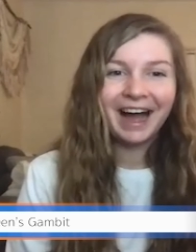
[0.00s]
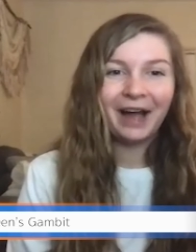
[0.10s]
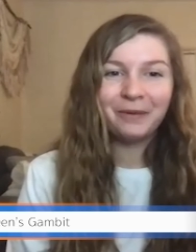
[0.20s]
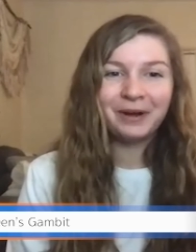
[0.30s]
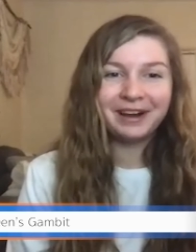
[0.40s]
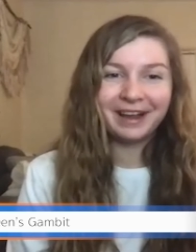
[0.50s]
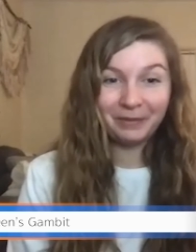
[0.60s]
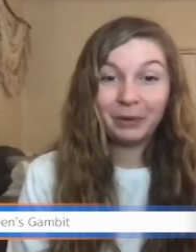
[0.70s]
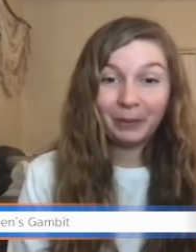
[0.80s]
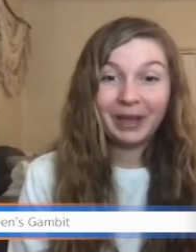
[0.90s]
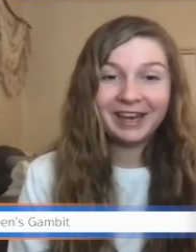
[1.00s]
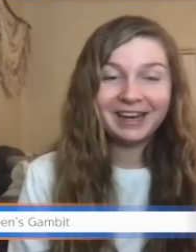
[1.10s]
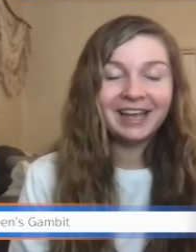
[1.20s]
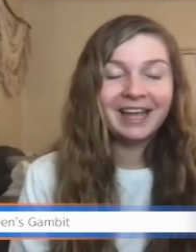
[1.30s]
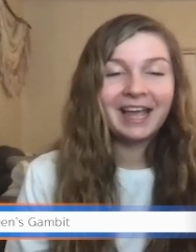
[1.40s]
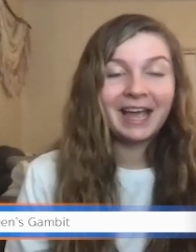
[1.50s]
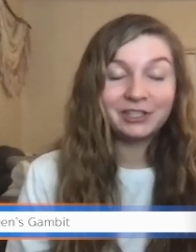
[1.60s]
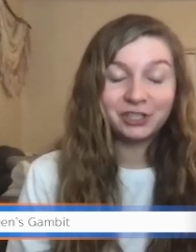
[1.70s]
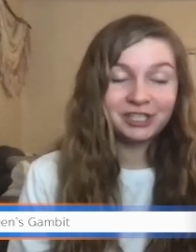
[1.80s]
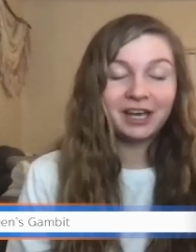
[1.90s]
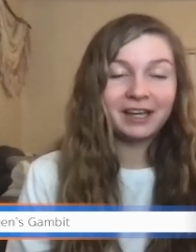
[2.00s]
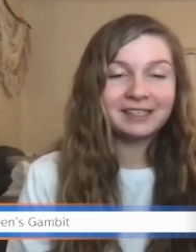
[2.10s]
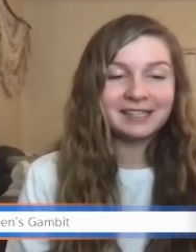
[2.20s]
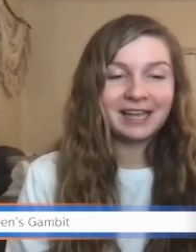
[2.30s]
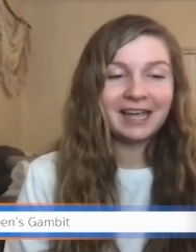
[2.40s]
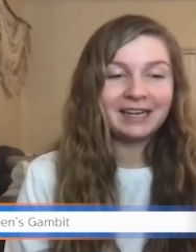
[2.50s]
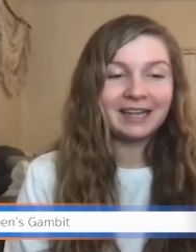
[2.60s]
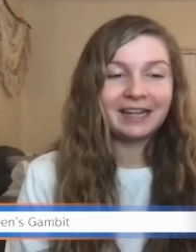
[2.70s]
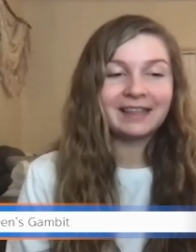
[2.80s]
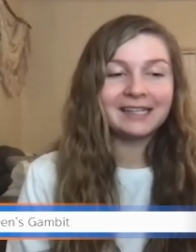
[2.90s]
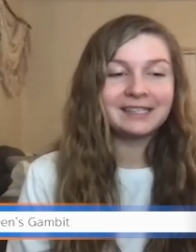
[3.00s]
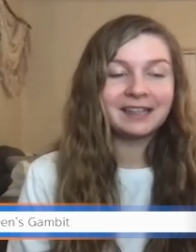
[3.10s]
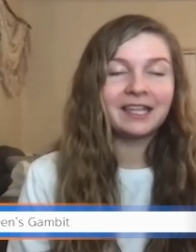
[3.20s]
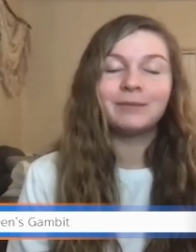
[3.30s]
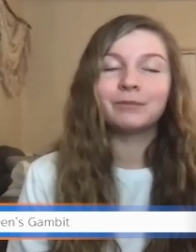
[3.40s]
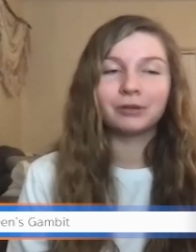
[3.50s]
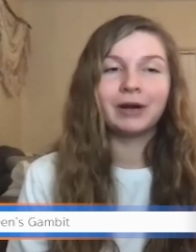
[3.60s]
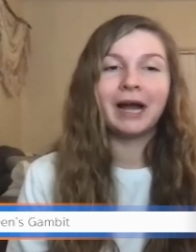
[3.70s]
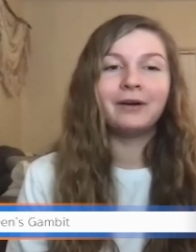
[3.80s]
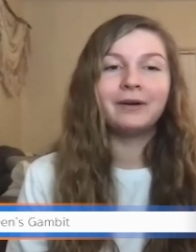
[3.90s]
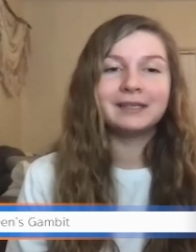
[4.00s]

I wanna I wanna win." And she does, and like that's a theme throughout